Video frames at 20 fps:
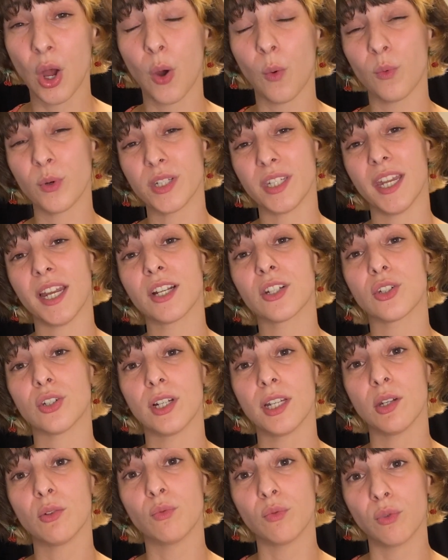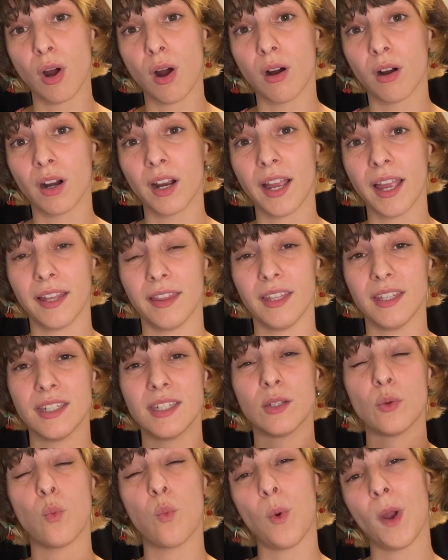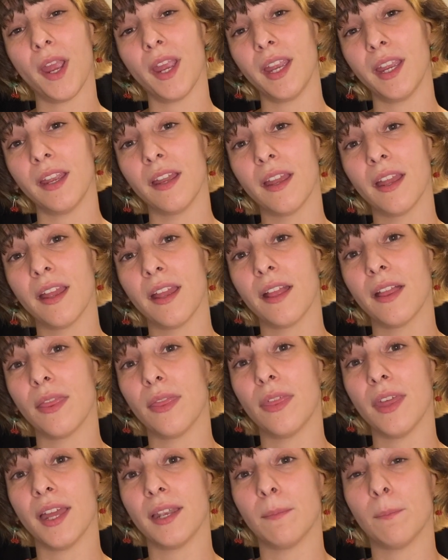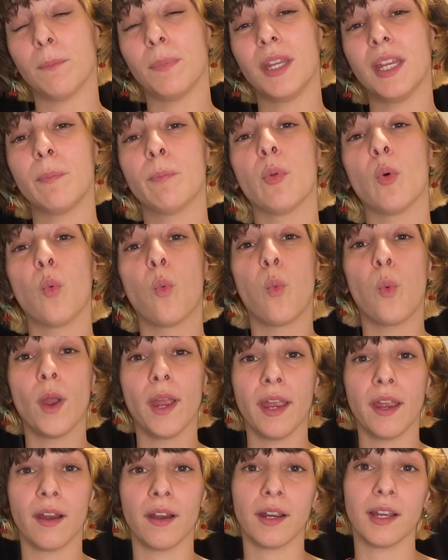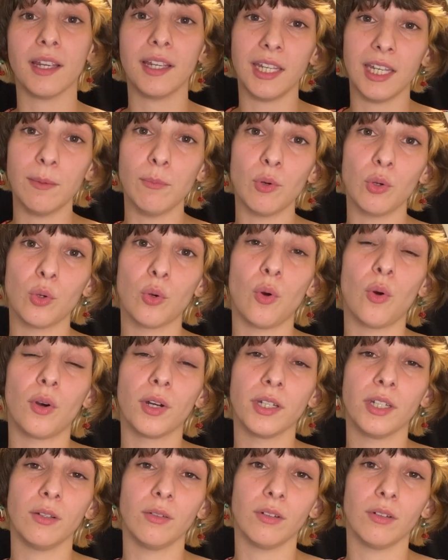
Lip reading: was actually wrong and is the way that people wear kimono or